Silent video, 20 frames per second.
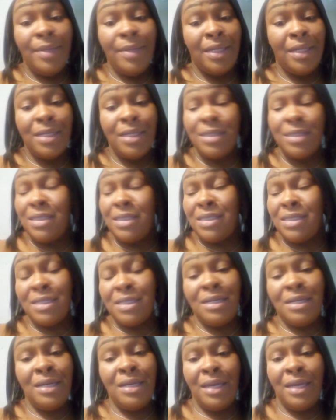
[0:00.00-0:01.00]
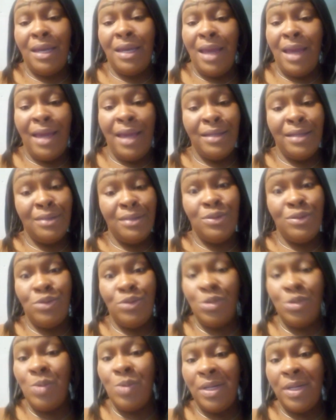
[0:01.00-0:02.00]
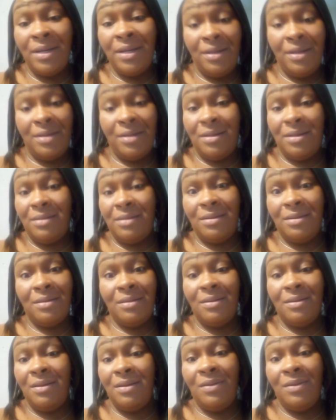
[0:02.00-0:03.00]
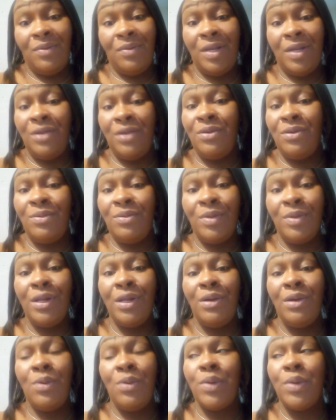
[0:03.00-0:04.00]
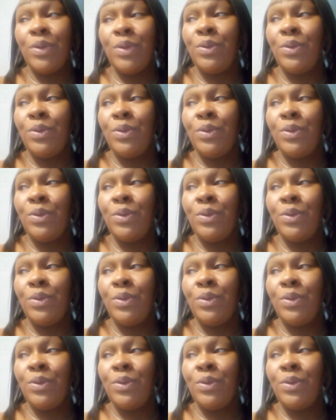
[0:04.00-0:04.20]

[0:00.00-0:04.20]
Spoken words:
because this cooking ain't doing it. When you really going